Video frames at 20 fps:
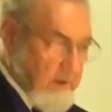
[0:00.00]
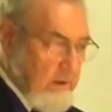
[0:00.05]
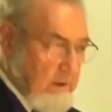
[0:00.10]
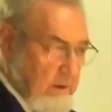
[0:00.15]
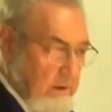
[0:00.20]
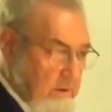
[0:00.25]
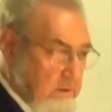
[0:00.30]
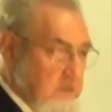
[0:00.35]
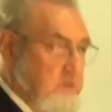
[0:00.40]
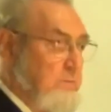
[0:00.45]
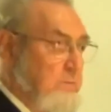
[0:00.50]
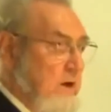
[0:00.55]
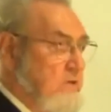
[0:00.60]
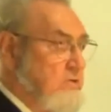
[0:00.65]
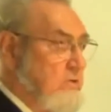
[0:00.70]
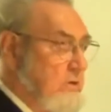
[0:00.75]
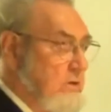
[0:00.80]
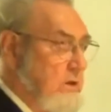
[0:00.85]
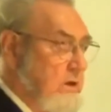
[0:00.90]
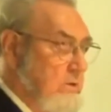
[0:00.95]
The
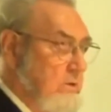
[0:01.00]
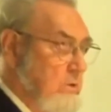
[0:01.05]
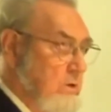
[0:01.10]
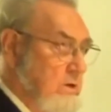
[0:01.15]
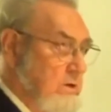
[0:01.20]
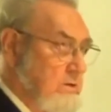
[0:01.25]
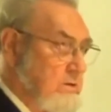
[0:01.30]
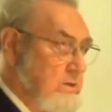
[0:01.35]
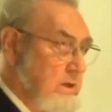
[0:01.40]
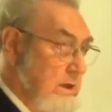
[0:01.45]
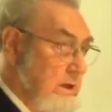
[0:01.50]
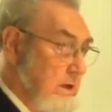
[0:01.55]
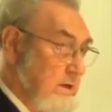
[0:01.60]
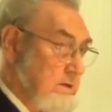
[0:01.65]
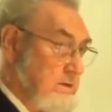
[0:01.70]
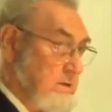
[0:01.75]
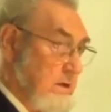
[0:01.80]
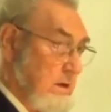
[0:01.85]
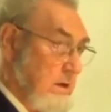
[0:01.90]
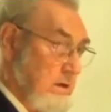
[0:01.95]
specialty was in
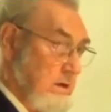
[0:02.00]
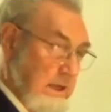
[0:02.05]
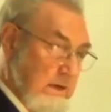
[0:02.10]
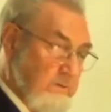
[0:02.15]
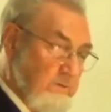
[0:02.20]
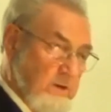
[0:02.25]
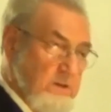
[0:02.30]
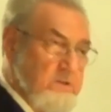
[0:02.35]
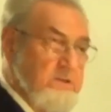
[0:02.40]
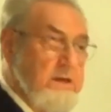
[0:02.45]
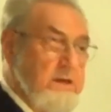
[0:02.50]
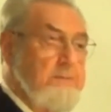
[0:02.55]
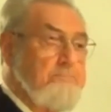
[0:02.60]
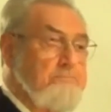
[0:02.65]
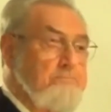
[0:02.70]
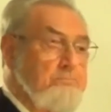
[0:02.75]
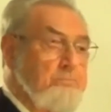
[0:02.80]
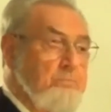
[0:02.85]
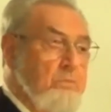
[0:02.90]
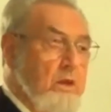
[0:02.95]
its infancy.